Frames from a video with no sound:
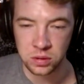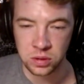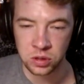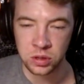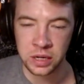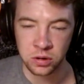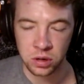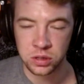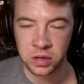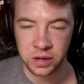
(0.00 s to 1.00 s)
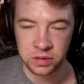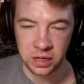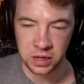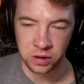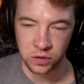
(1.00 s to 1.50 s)
you're also kind of
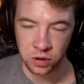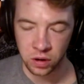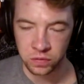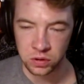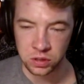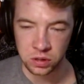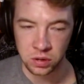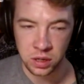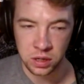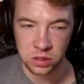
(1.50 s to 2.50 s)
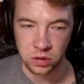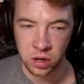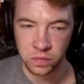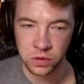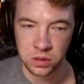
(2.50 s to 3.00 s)
taken out of your comfort zone. So
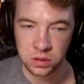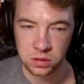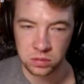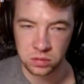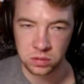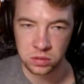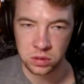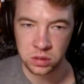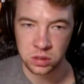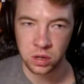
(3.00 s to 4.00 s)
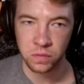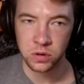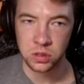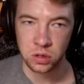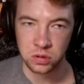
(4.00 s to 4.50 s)
comfort
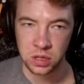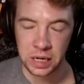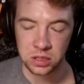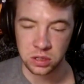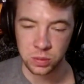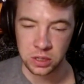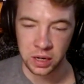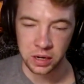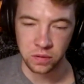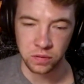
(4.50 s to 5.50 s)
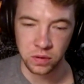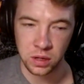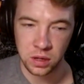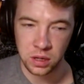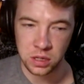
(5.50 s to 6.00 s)
zones can actually be kind of
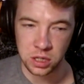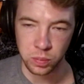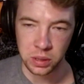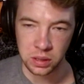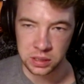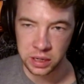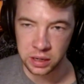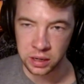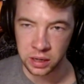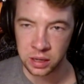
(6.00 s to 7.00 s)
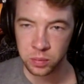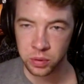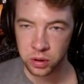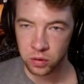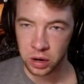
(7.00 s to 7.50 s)
debilitating in
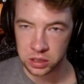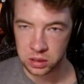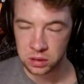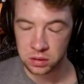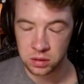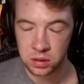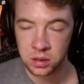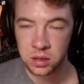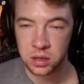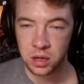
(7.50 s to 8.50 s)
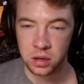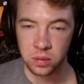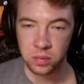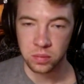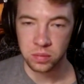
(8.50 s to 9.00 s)
progression,
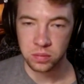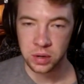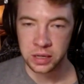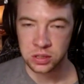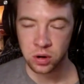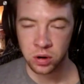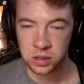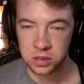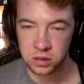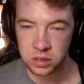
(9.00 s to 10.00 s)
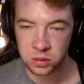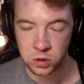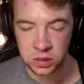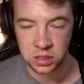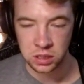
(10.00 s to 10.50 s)
as an artist or as a
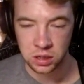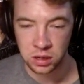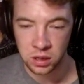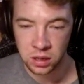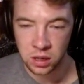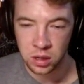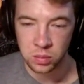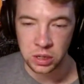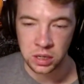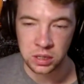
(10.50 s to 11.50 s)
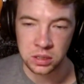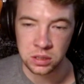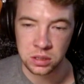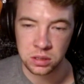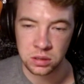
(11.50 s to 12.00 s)
musician,
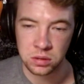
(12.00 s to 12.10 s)
because